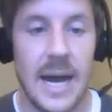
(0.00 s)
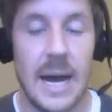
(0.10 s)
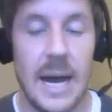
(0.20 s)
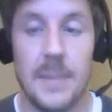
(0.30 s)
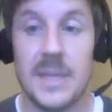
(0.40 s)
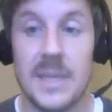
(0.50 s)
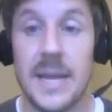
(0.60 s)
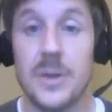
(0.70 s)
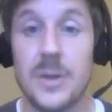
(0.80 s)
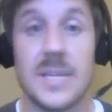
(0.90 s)
Um,
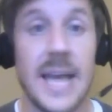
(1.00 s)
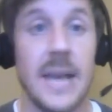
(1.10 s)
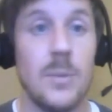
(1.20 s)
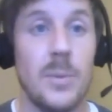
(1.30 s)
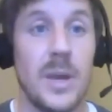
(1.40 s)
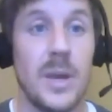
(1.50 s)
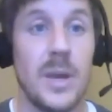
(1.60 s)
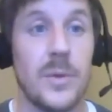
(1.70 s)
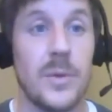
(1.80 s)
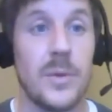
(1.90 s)
later tonight, we'll be
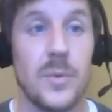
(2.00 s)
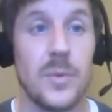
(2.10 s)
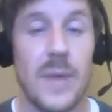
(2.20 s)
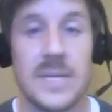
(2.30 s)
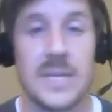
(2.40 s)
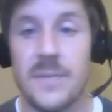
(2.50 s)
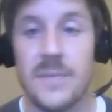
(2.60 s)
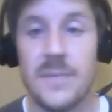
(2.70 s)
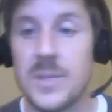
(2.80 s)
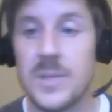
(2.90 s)
going through the rest
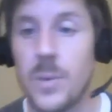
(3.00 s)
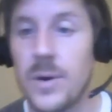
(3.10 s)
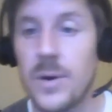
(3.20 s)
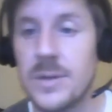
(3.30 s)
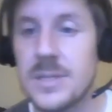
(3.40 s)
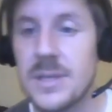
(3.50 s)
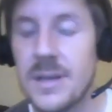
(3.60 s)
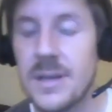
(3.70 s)
of these words.